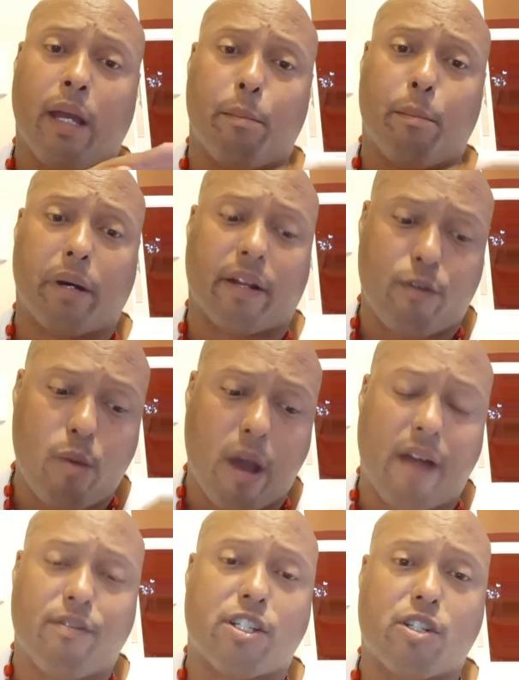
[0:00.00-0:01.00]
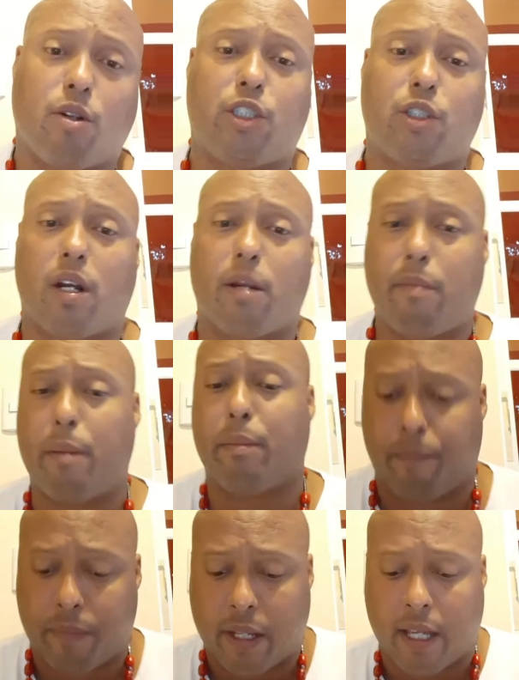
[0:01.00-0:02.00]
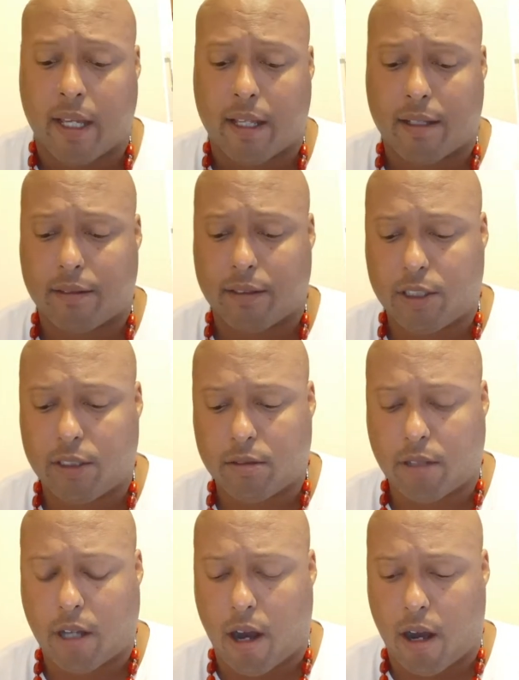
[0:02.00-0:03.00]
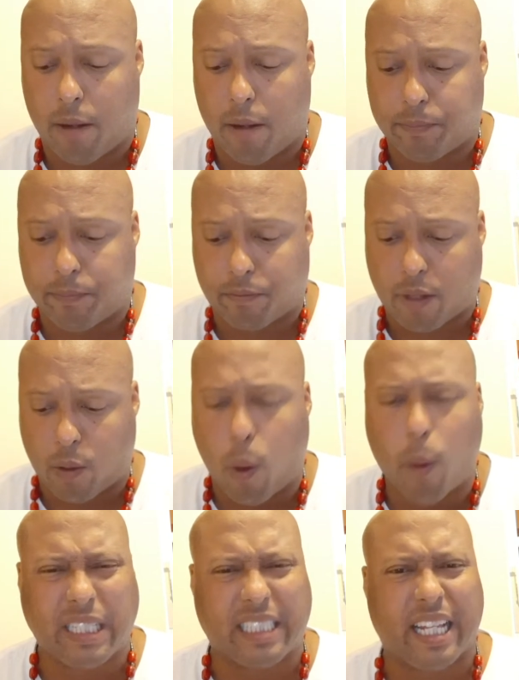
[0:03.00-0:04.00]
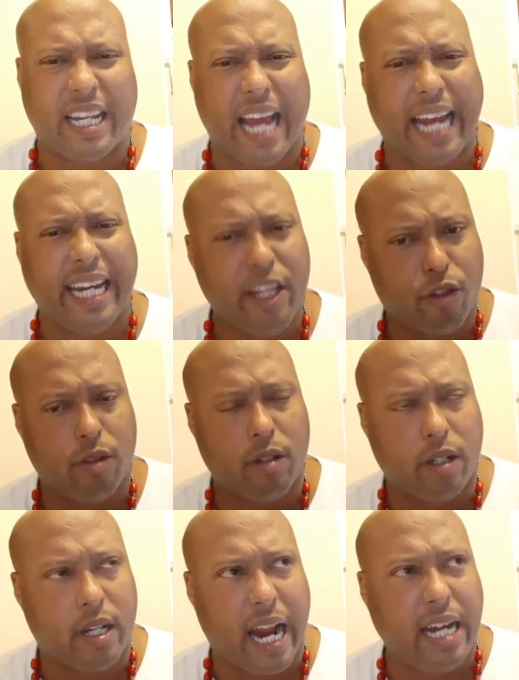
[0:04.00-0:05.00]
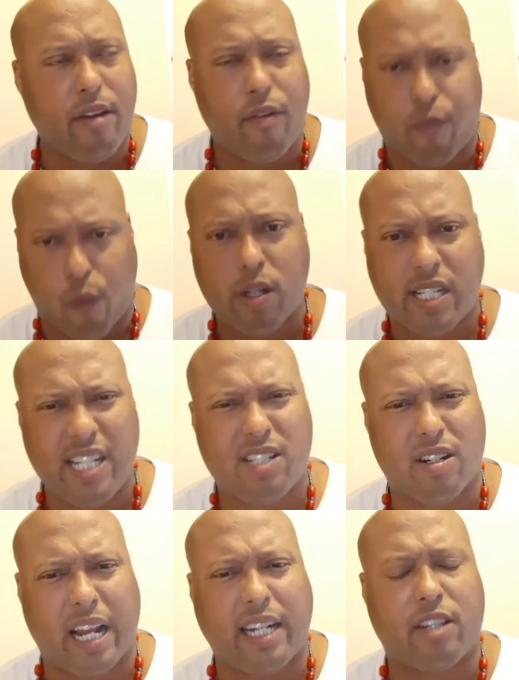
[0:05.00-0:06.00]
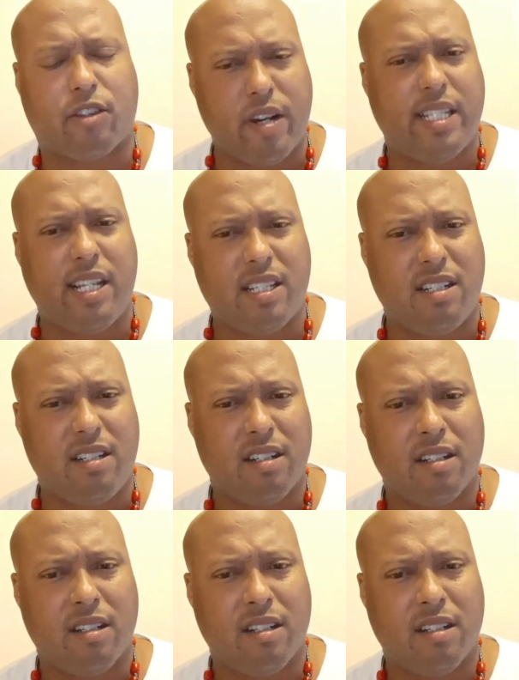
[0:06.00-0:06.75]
But if you ever saw Jordan, remember, what was that, the 94 season, 93 season?